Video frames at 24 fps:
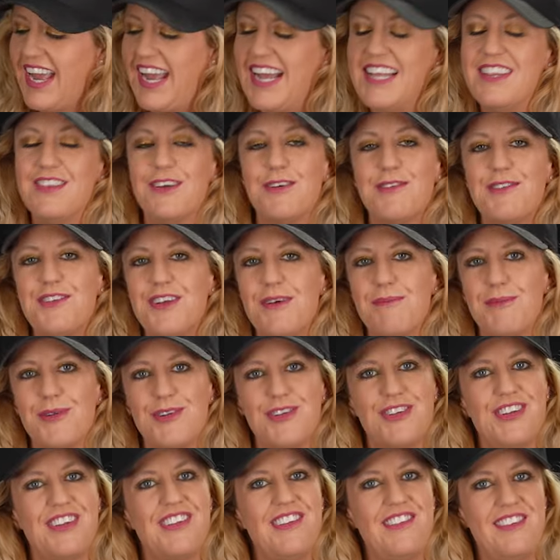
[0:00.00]
And those
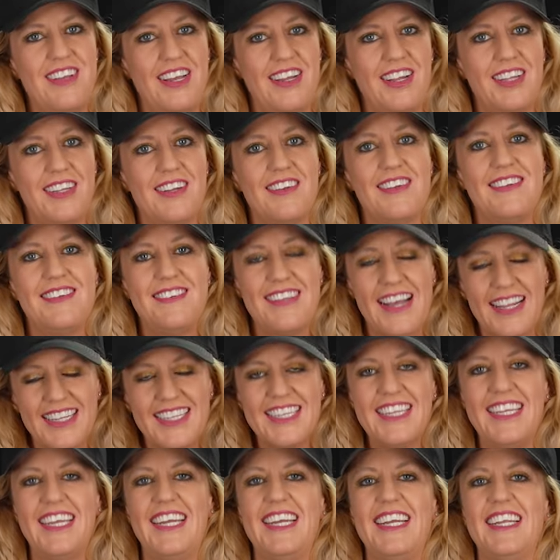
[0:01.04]
numbers just
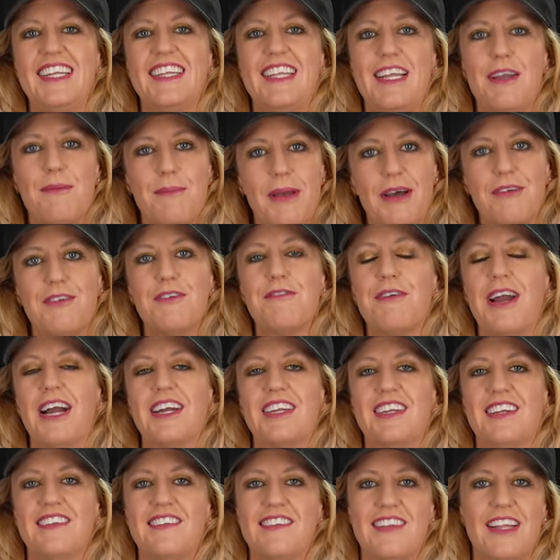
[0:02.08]
delegate the amount of
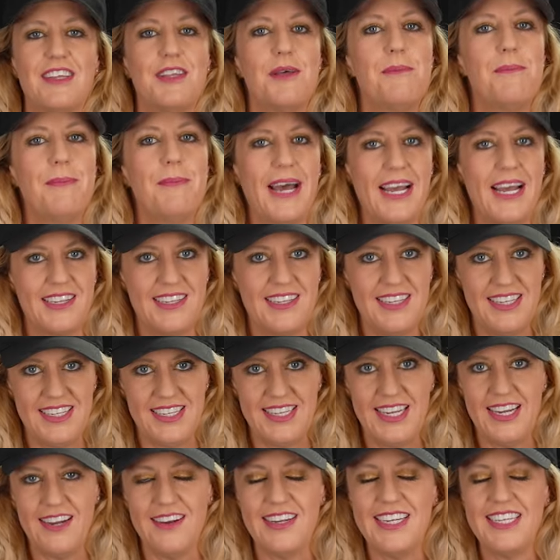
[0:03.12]
rackets that the bag can
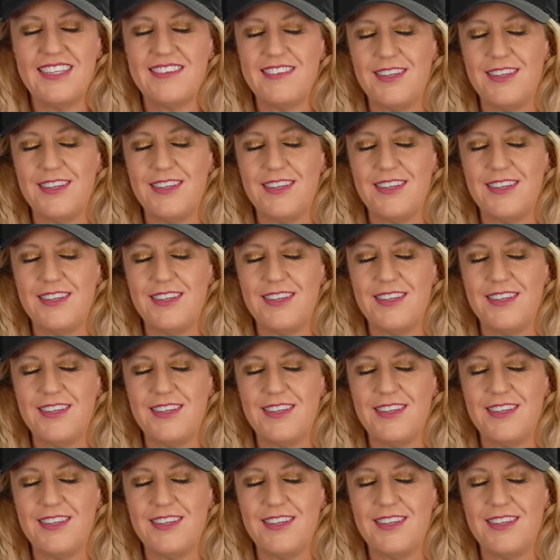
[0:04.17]
carry.